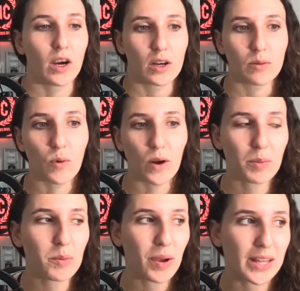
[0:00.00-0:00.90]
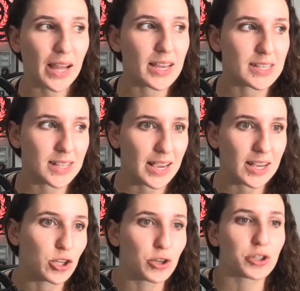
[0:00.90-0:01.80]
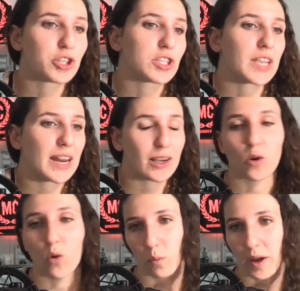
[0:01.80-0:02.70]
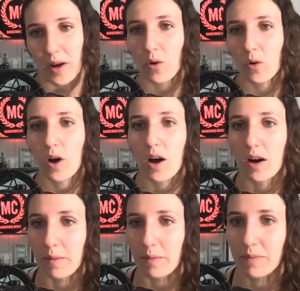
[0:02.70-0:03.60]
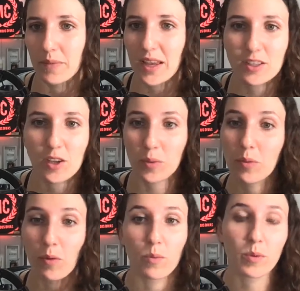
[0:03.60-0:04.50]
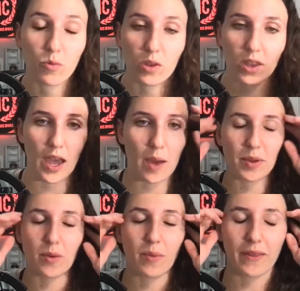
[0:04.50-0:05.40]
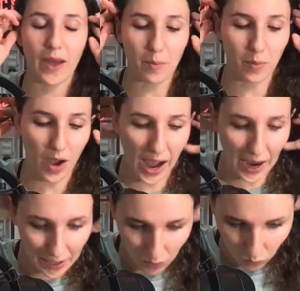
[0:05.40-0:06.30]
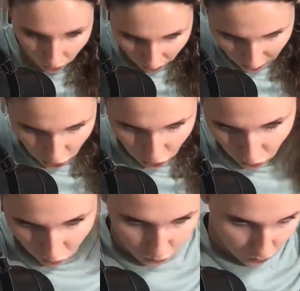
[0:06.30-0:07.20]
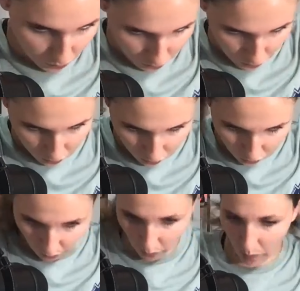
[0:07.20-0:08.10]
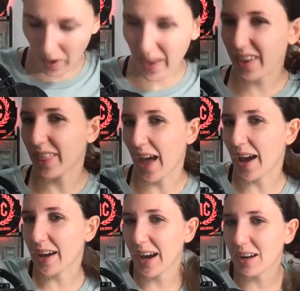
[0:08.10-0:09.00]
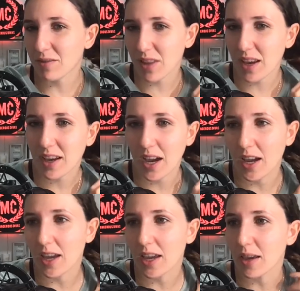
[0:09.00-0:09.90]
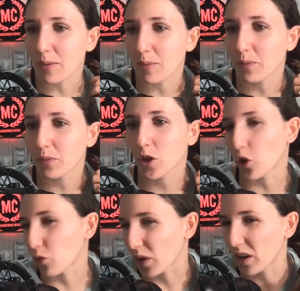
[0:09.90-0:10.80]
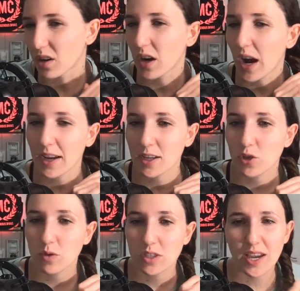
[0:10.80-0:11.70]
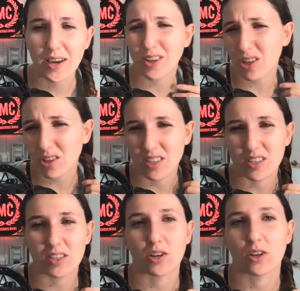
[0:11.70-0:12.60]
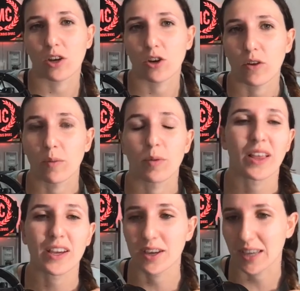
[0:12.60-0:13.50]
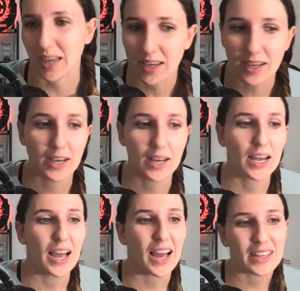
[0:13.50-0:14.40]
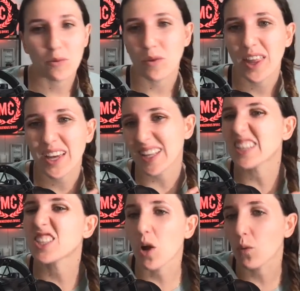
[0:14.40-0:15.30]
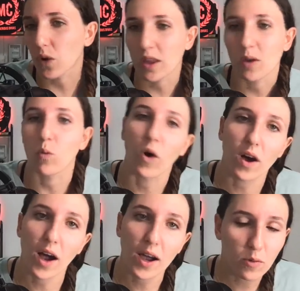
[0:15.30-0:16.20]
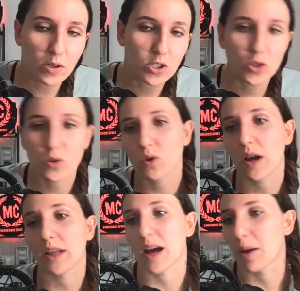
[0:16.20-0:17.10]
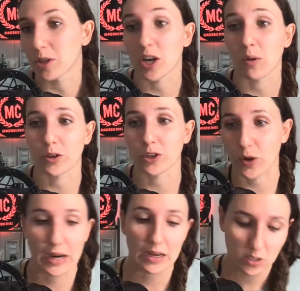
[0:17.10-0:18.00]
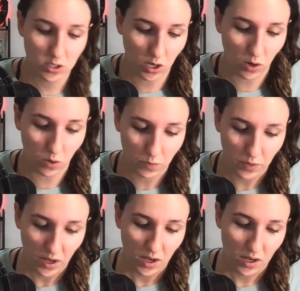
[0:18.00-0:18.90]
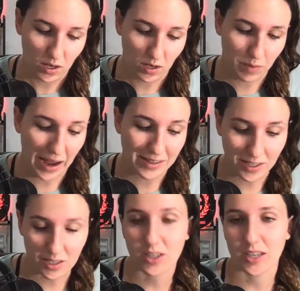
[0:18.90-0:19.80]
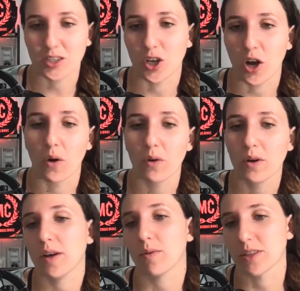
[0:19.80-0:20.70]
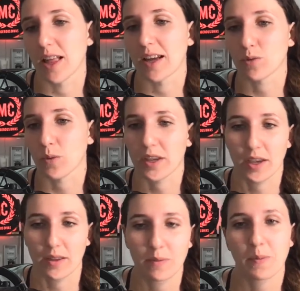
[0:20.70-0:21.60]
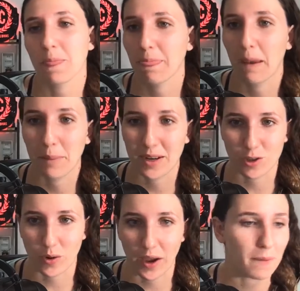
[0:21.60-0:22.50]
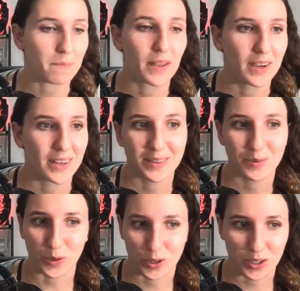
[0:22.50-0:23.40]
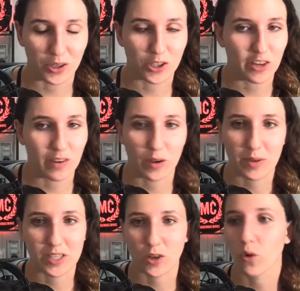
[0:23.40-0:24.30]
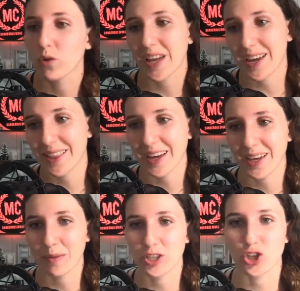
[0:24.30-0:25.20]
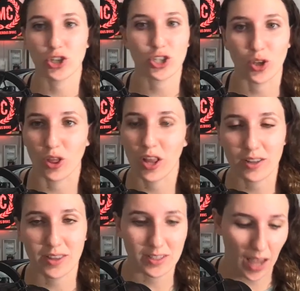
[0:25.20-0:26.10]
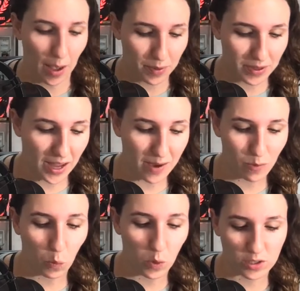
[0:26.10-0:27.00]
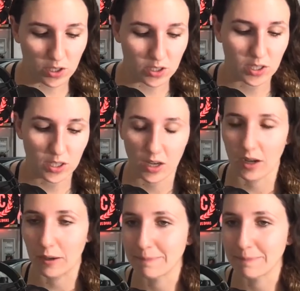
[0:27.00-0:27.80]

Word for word: What I mean by that is, like, you're just getting a gold medal, and some people will be really happy about that, but I wanted to make that kind of like a career, I guess you would say, not necessarily a career, but like a gig. And I realized that's not really what I want to do and how much I want to train. So I didn't get to go. It was last weekend, but it's okay. We're still achieving amazing goals, and I am injured, so a lot of things happened that wasn't a